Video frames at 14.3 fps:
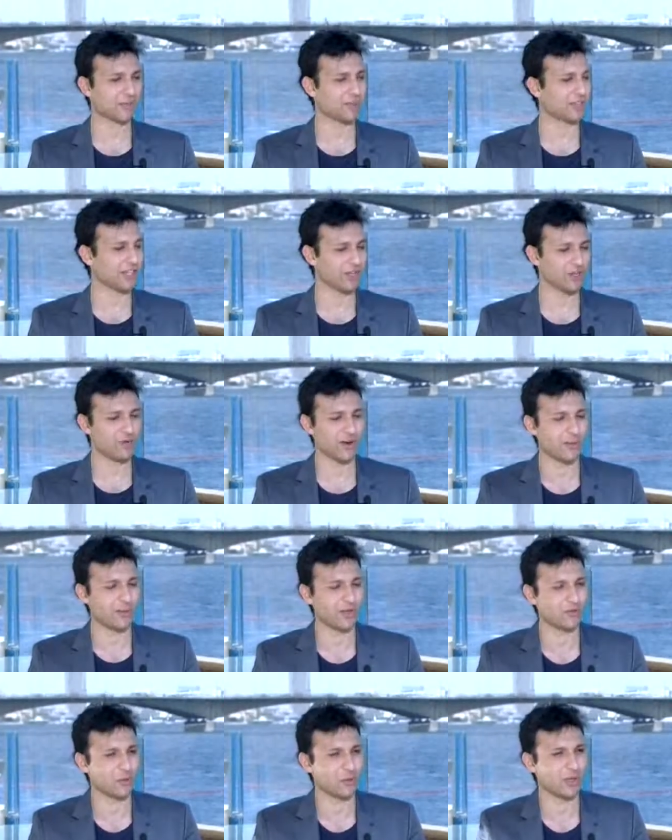expert, thank you
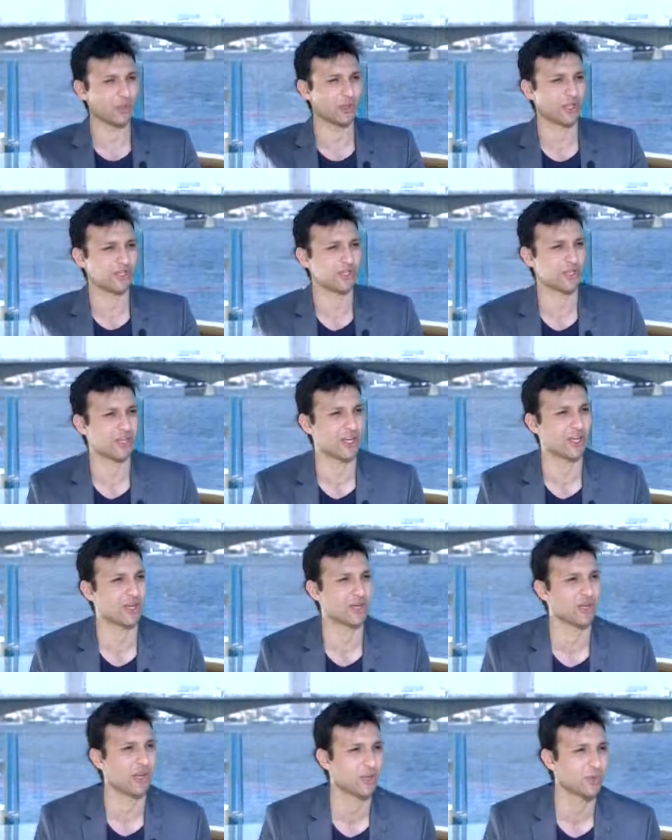very much for being with us
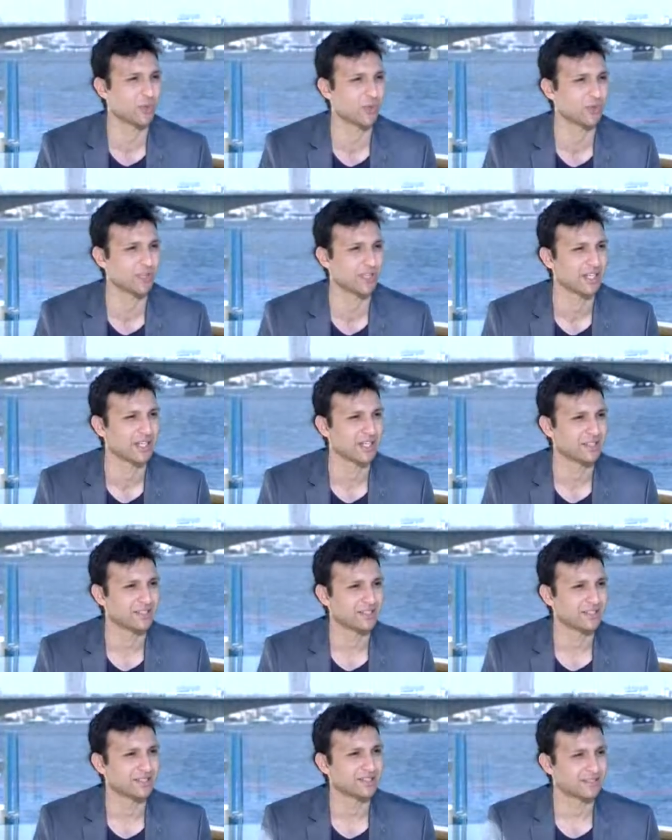today on Nile Cruise.
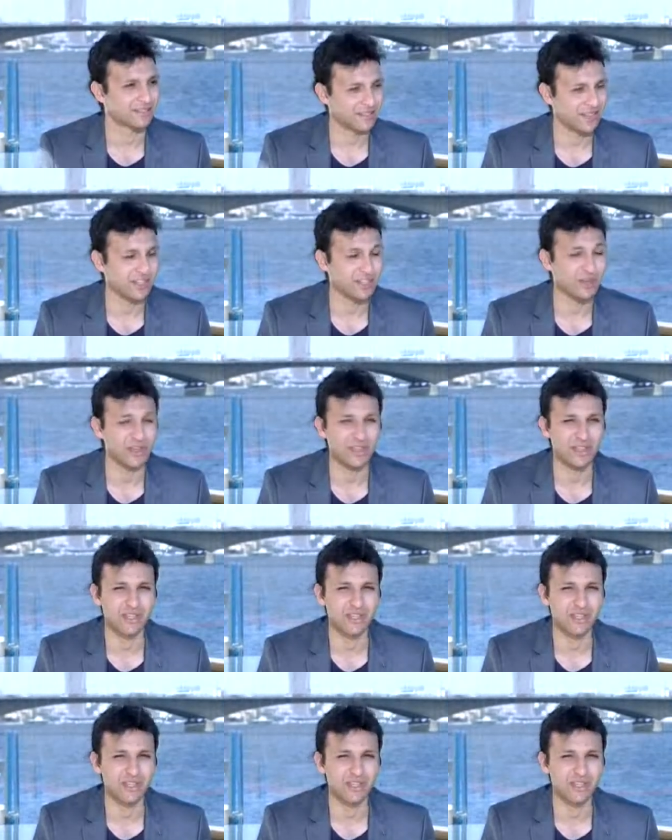Thank you. Thank you.